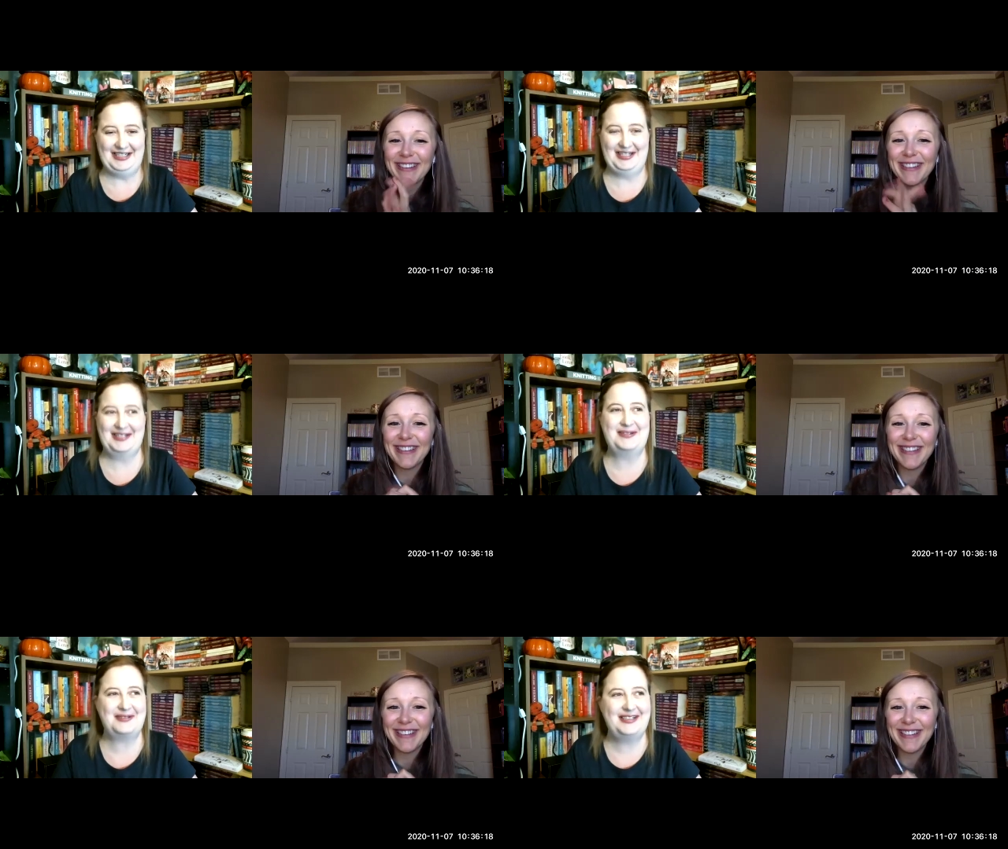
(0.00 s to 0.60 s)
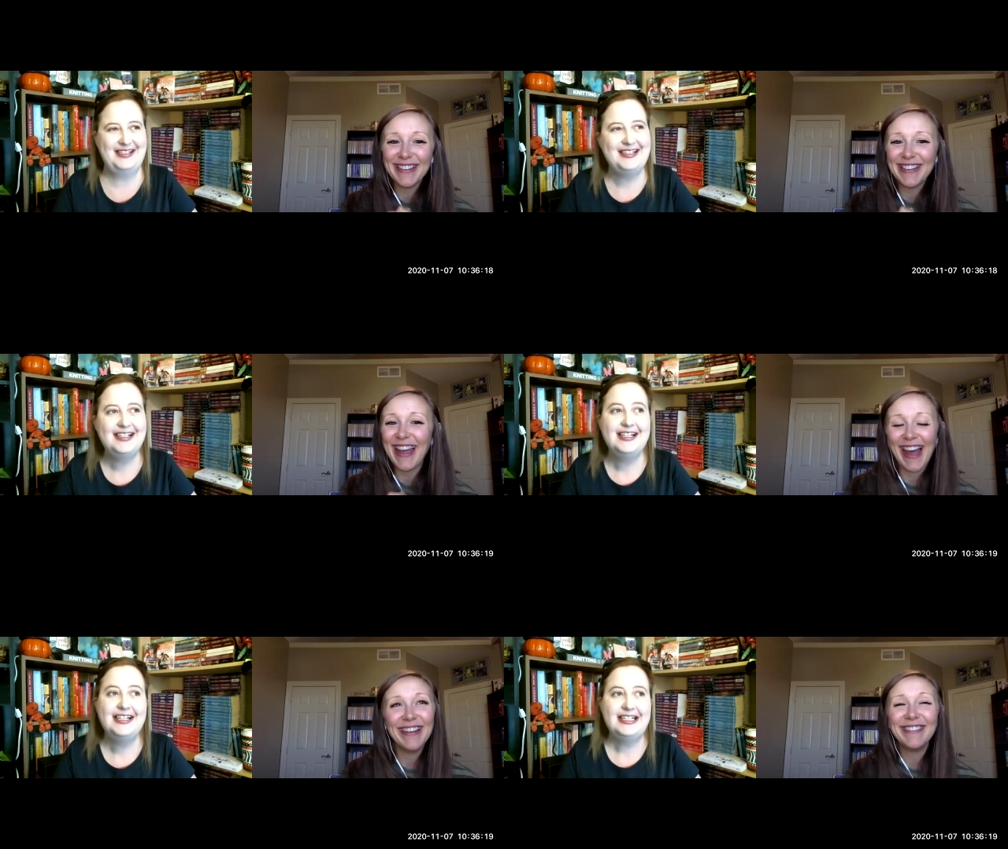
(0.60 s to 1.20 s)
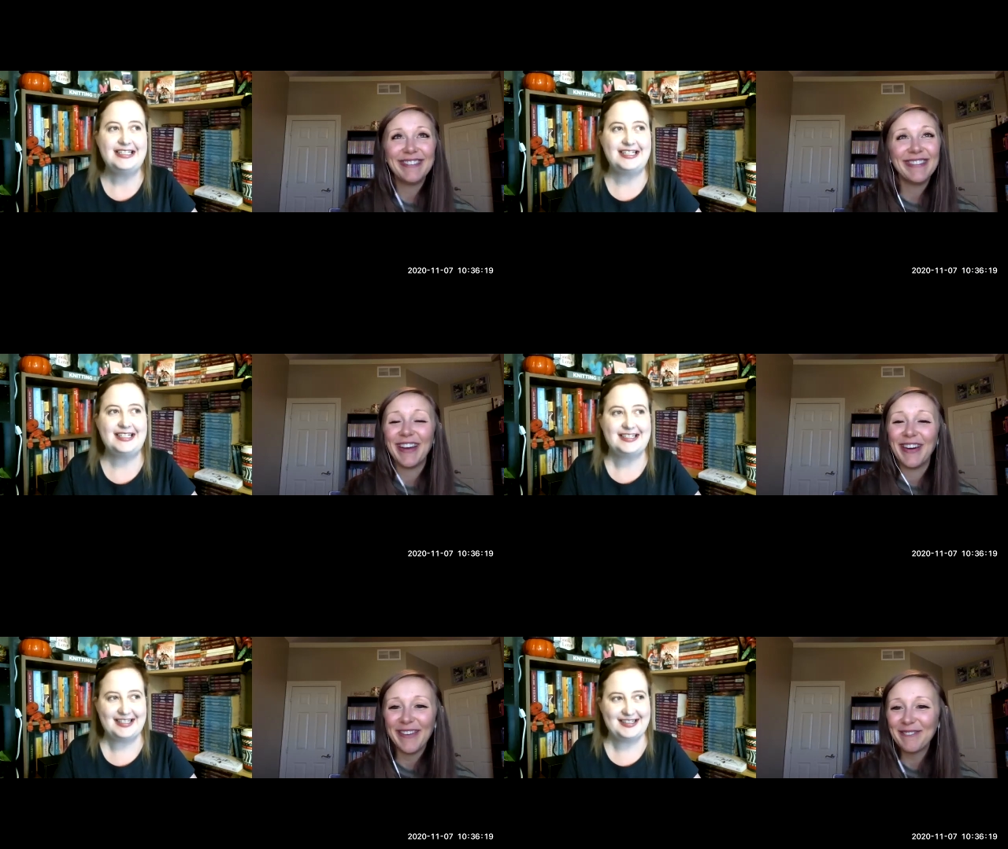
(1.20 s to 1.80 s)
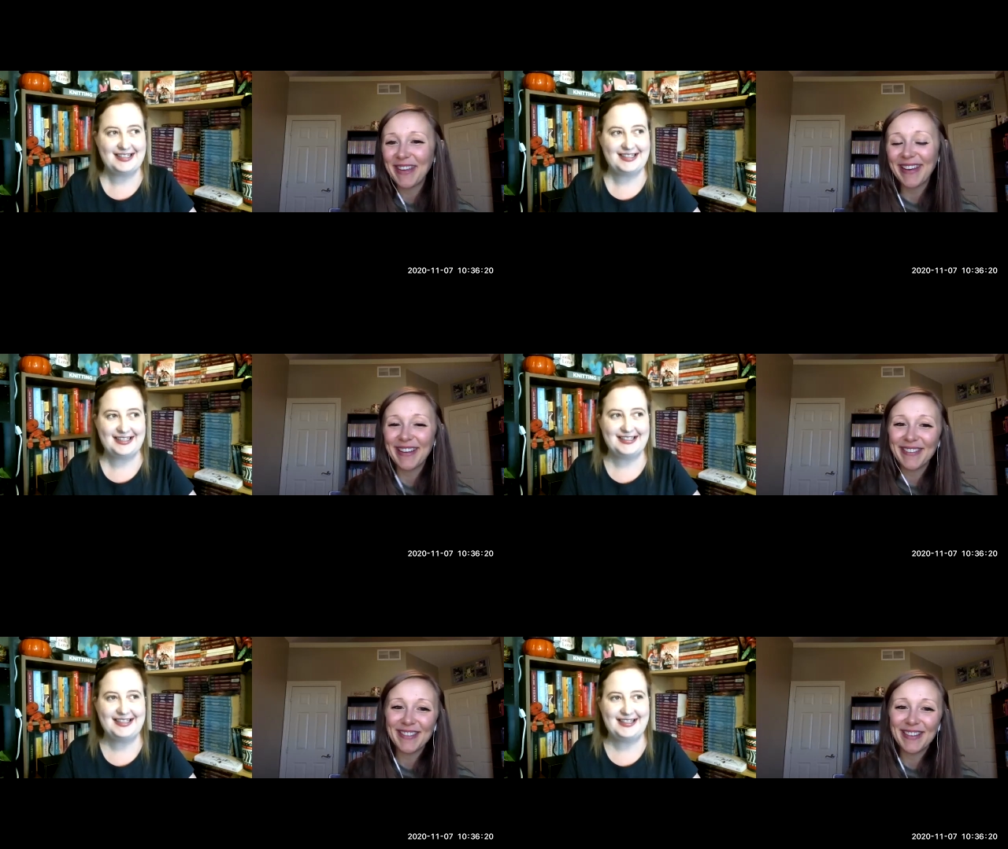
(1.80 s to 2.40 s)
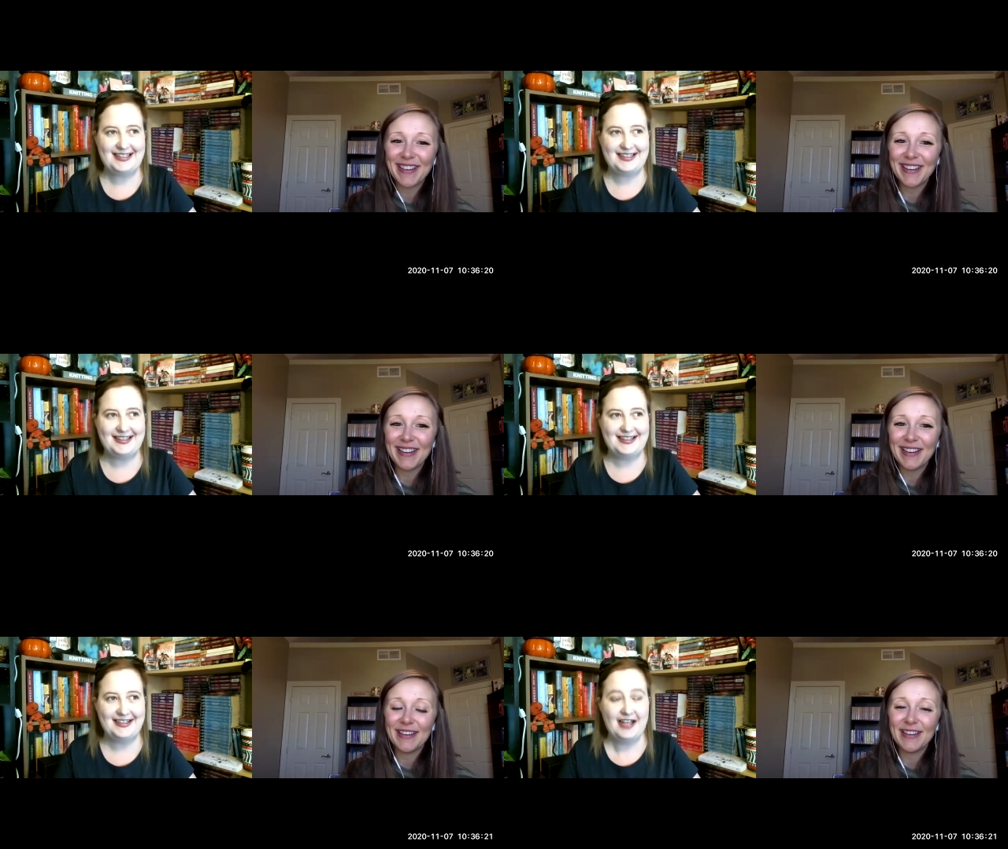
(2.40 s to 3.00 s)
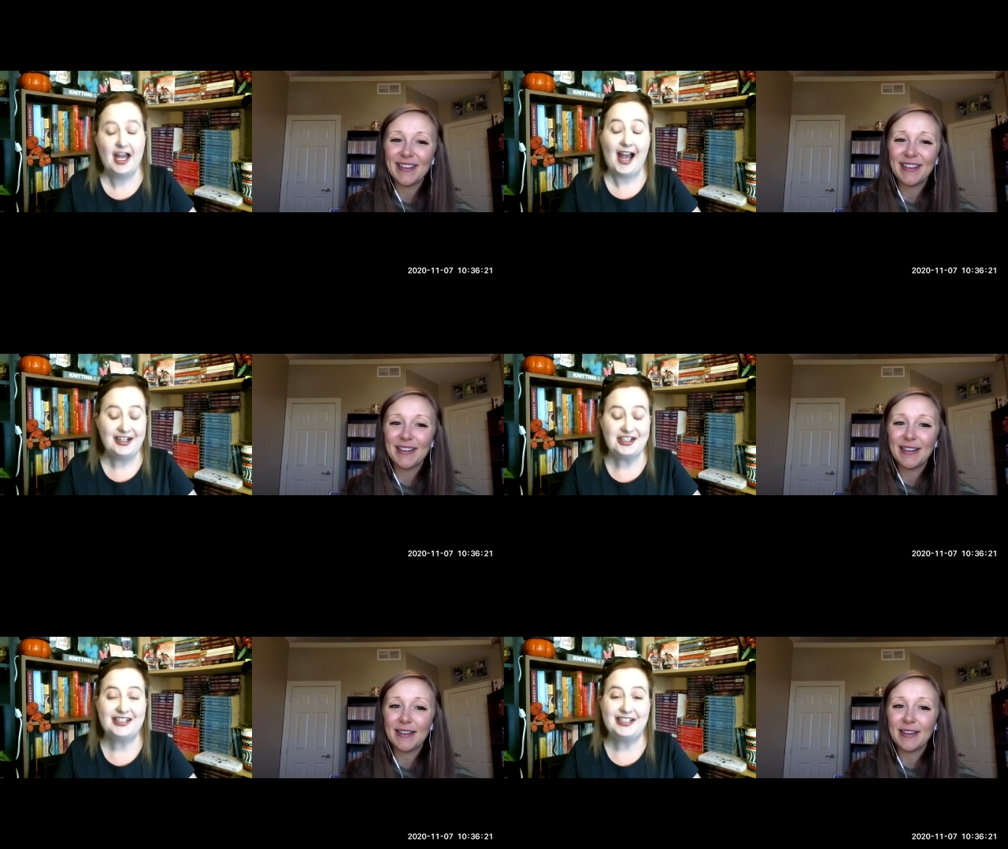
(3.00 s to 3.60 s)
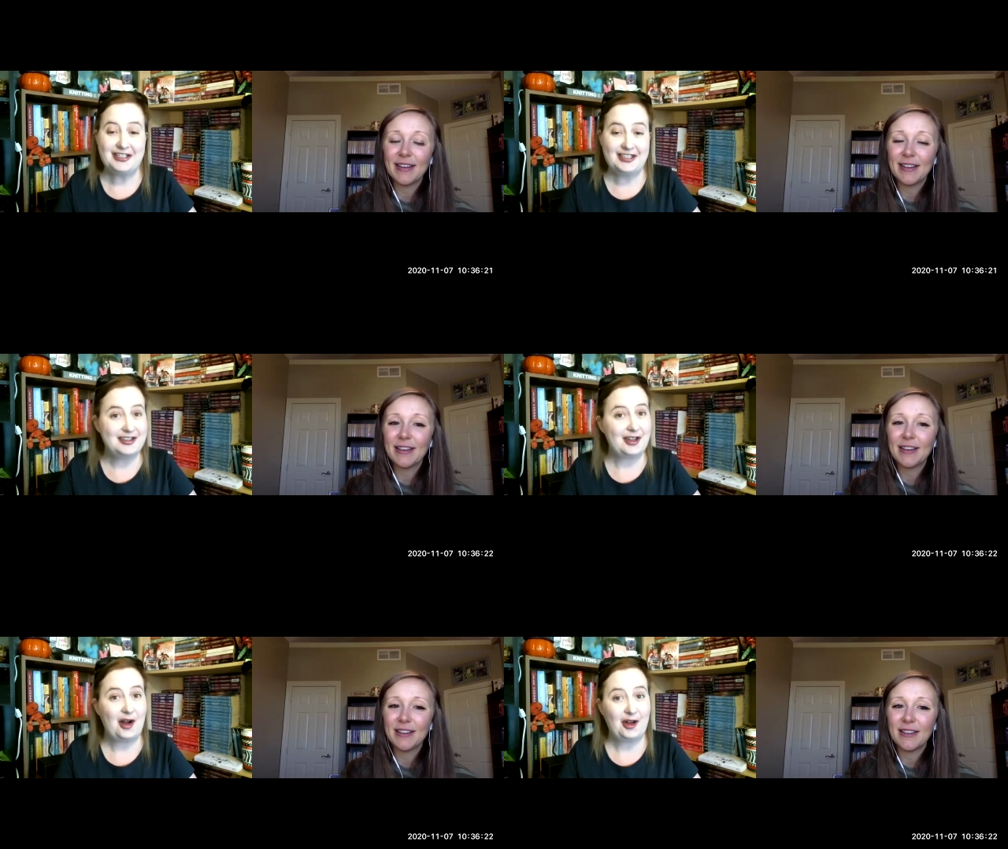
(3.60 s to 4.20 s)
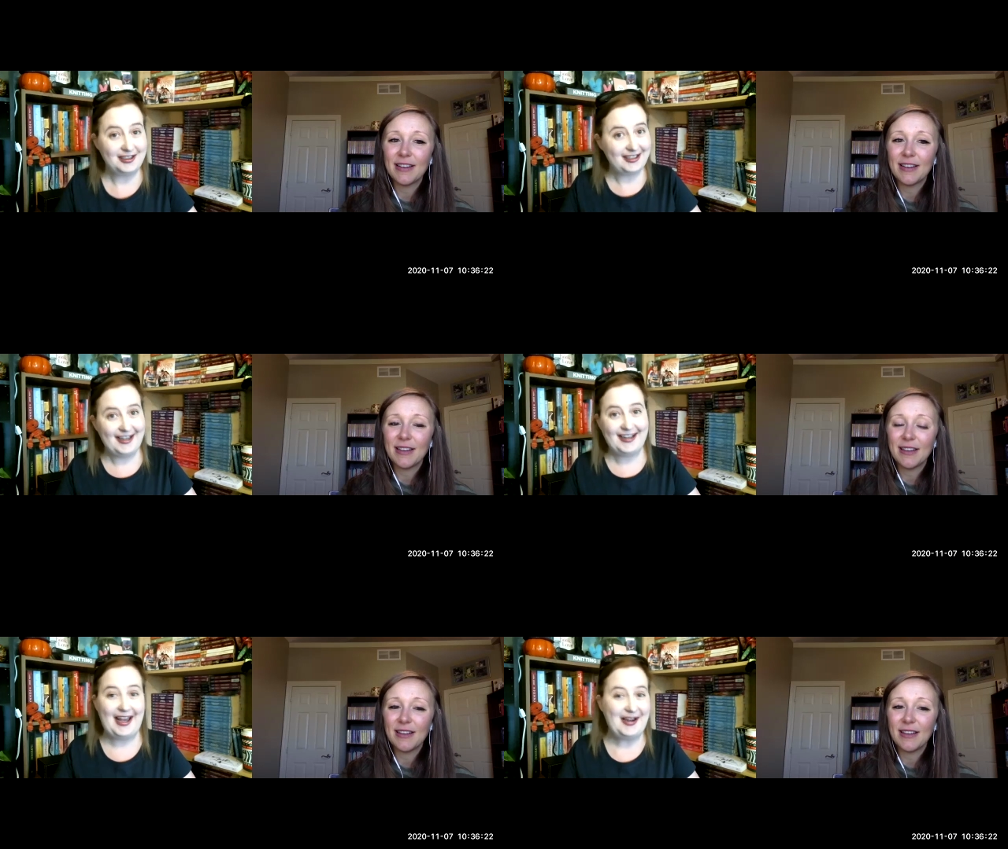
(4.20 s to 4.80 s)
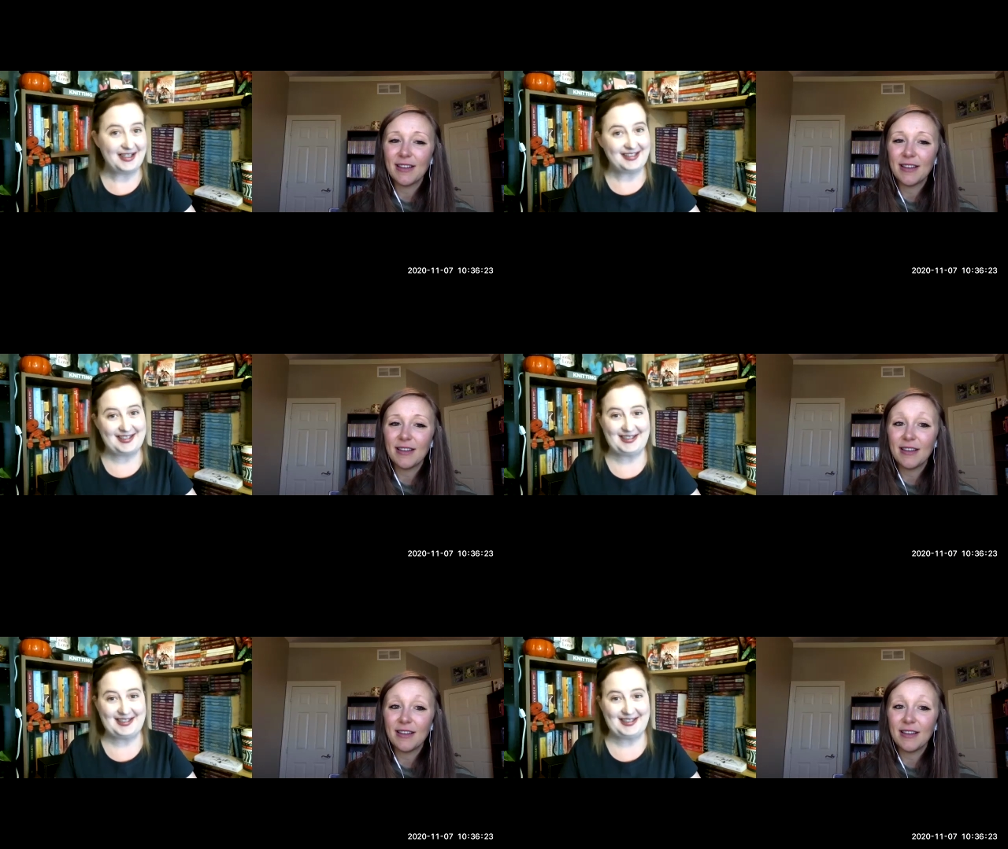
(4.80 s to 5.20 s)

Speaker 1: Just one. Yeah. Does no, does does actually does holiday count as a